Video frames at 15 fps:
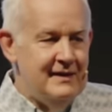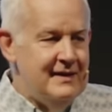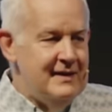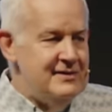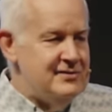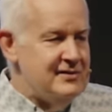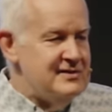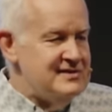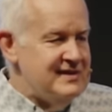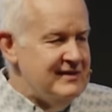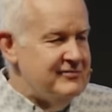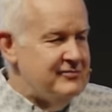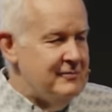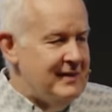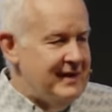as you can see
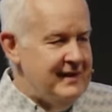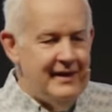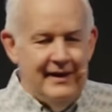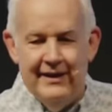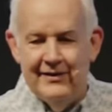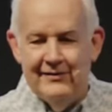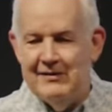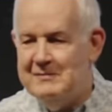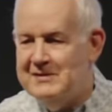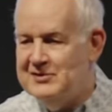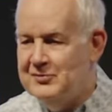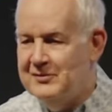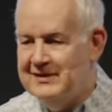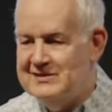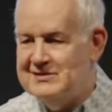from my hair, I've been
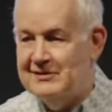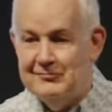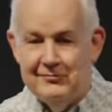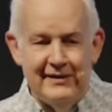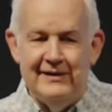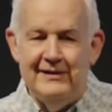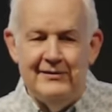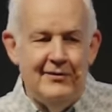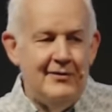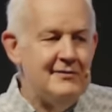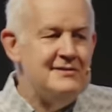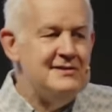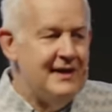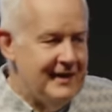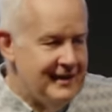doing this a really long
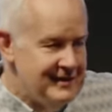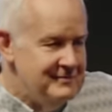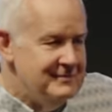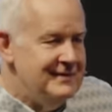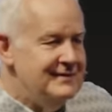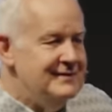time.